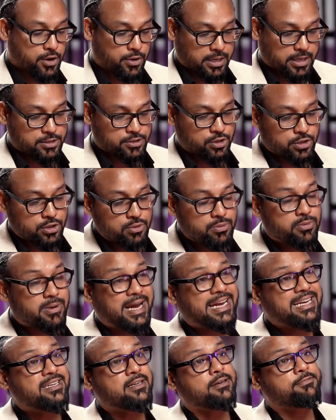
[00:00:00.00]
Okay, so you
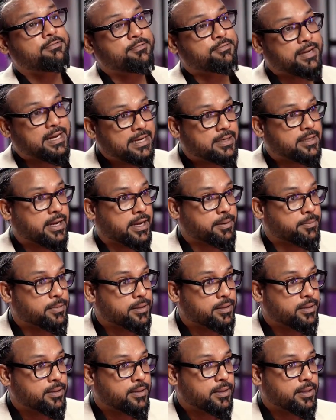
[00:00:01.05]
write a fair time.
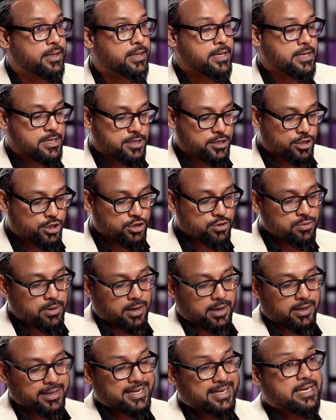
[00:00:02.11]
You
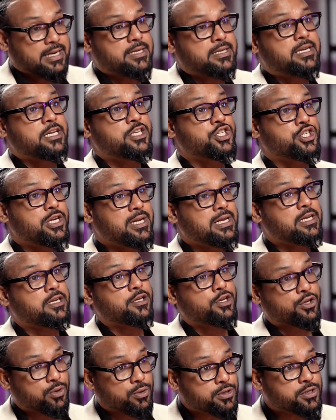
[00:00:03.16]
are conditioning
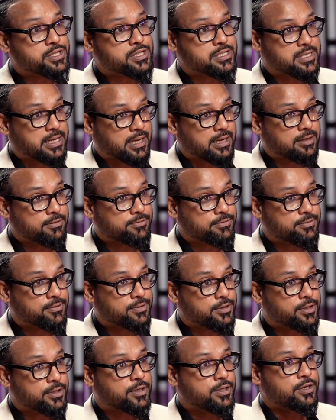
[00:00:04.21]
yourself
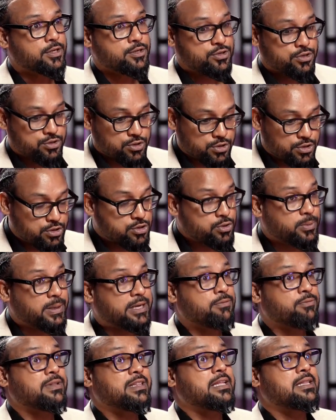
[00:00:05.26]
to do
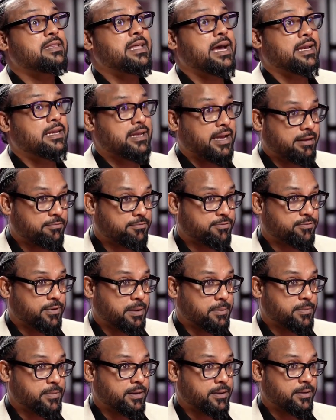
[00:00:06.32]
it within that time frame.